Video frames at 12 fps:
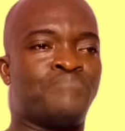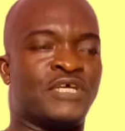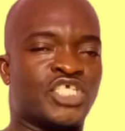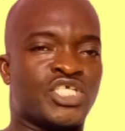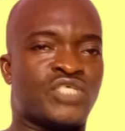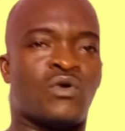
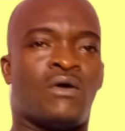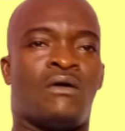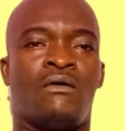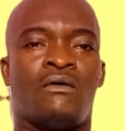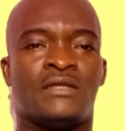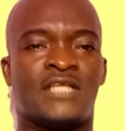purchase
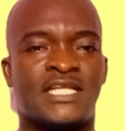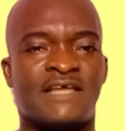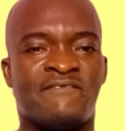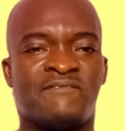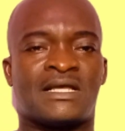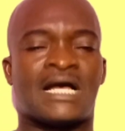all
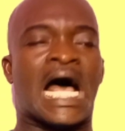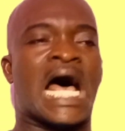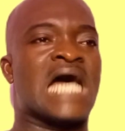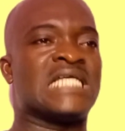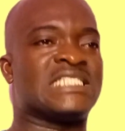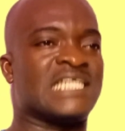the
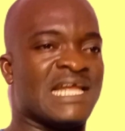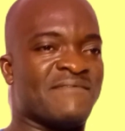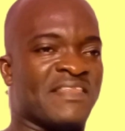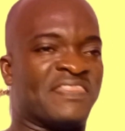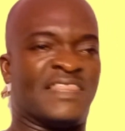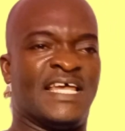cars and
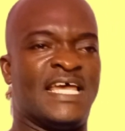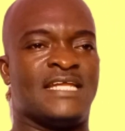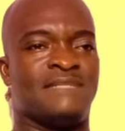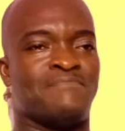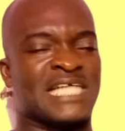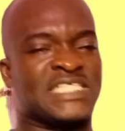
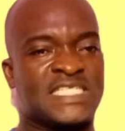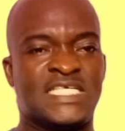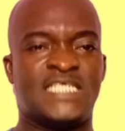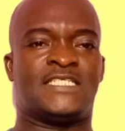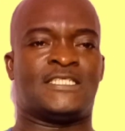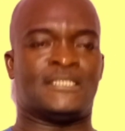everything,
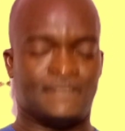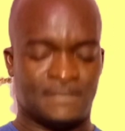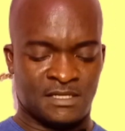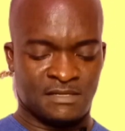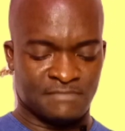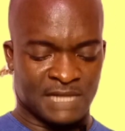machines,
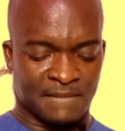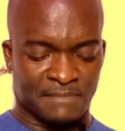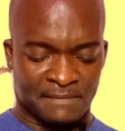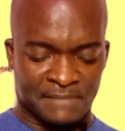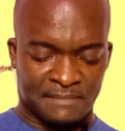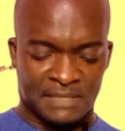blah,
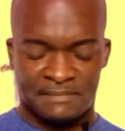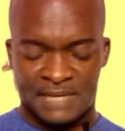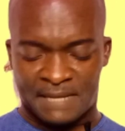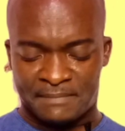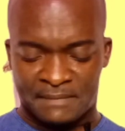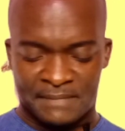blah, blah, blah,
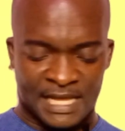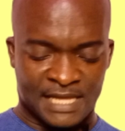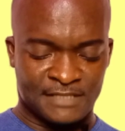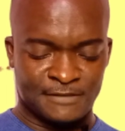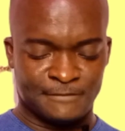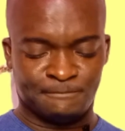blah, blah,
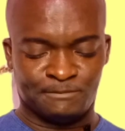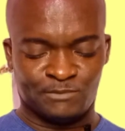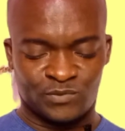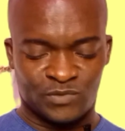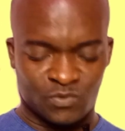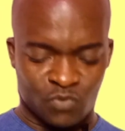blah.
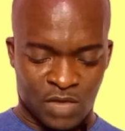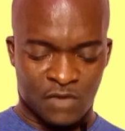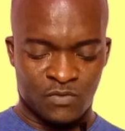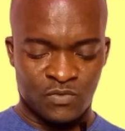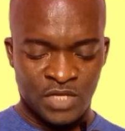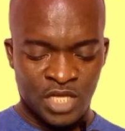
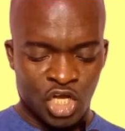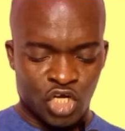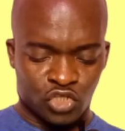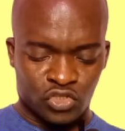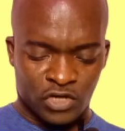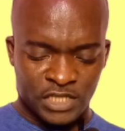Wow.
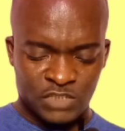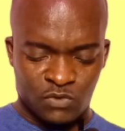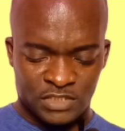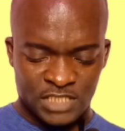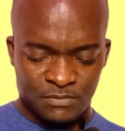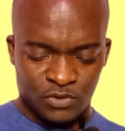The authority
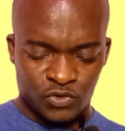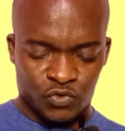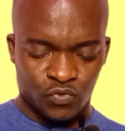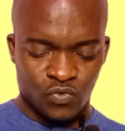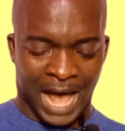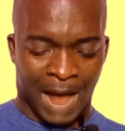was able
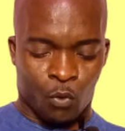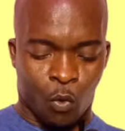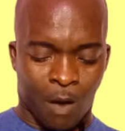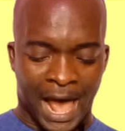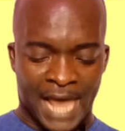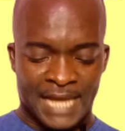to
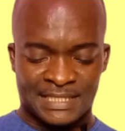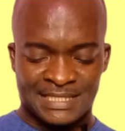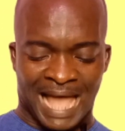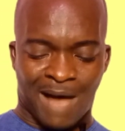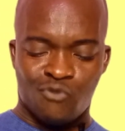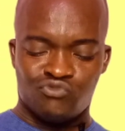acquire
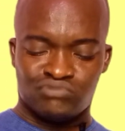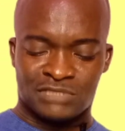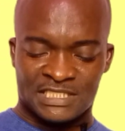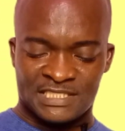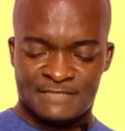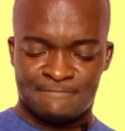
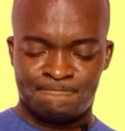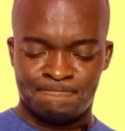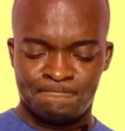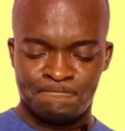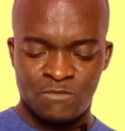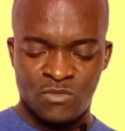
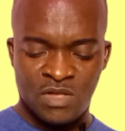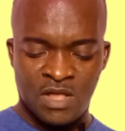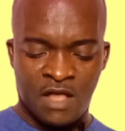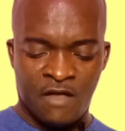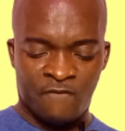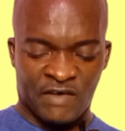
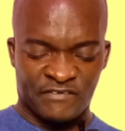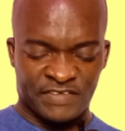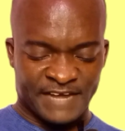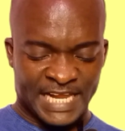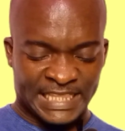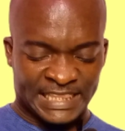
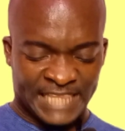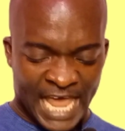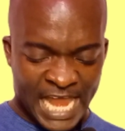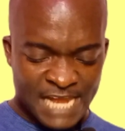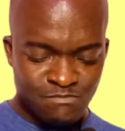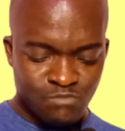
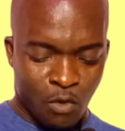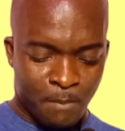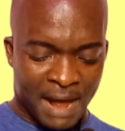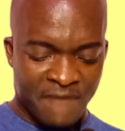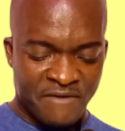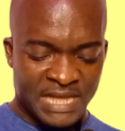1,510
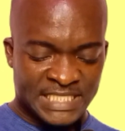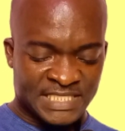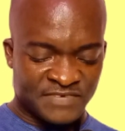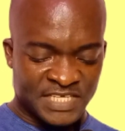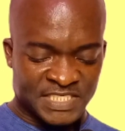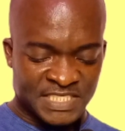mobile
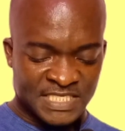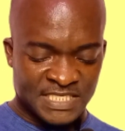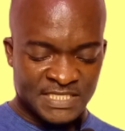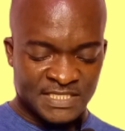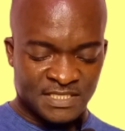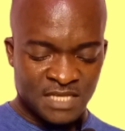
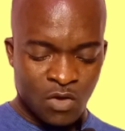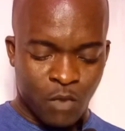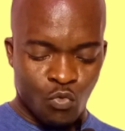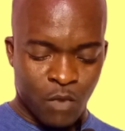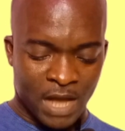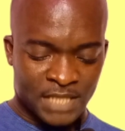registrations
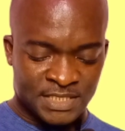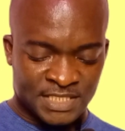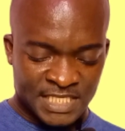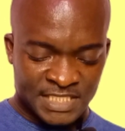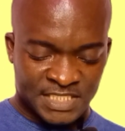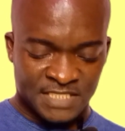
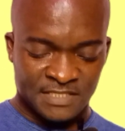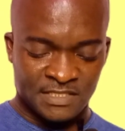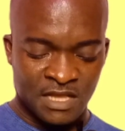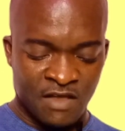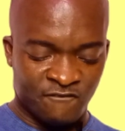workstations